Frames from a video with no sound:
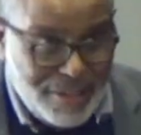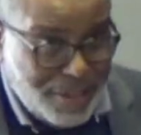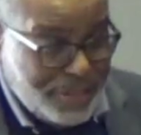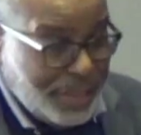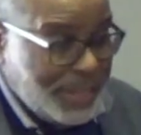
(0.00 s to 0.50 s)

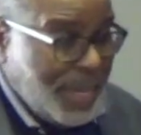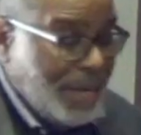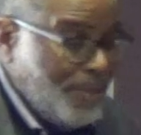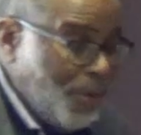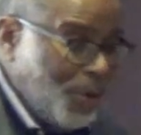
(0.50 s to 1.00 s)
to
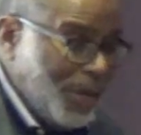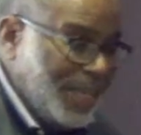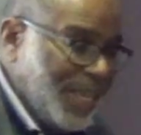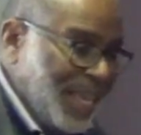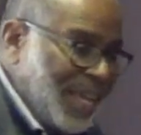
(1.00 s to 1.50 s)
Sunday
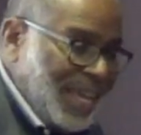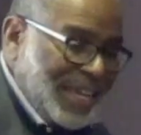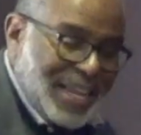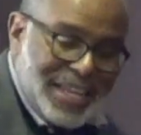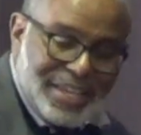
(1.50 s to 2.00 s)
morning,
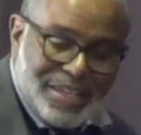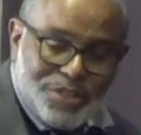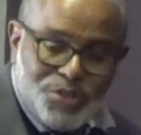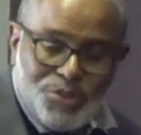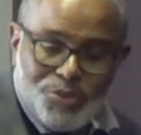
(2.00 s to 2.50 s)
he laid in the
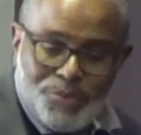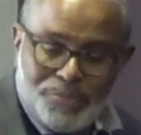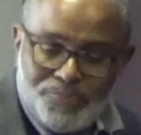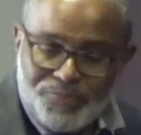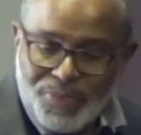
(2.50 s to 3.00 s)
tomb.